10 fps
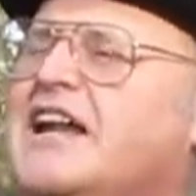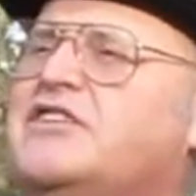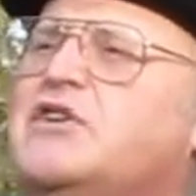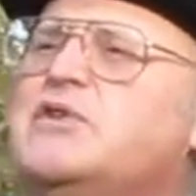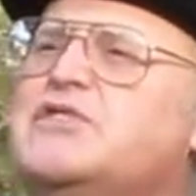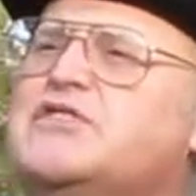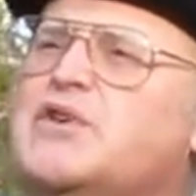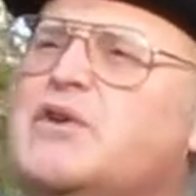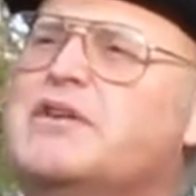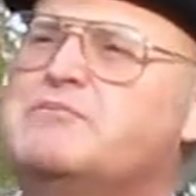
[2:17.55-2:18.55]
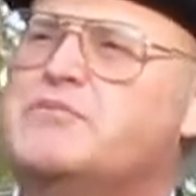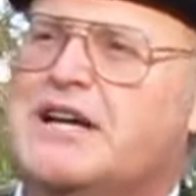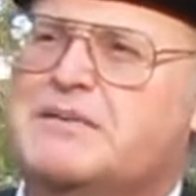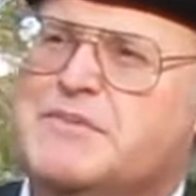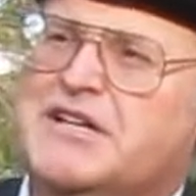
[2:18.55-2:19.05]
a 2-story
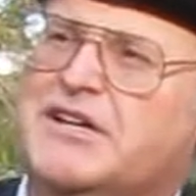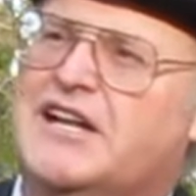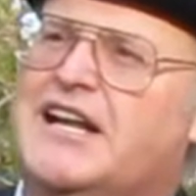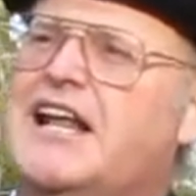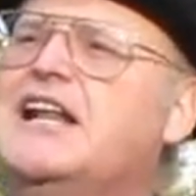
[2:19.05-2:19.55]
brick building, and